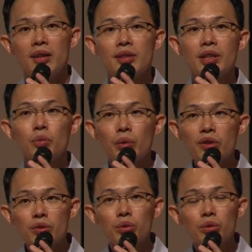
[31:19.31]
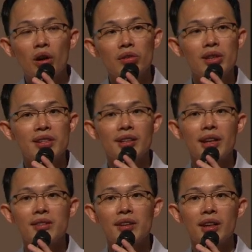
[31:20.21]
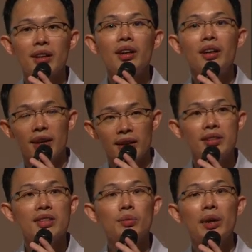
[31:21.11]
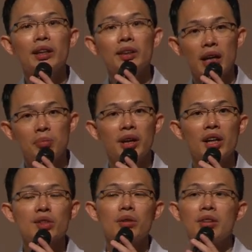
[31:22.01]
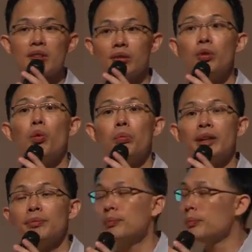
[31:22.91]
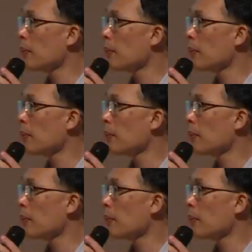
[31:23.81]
see which school offers DSA, and then see whether the application is still open.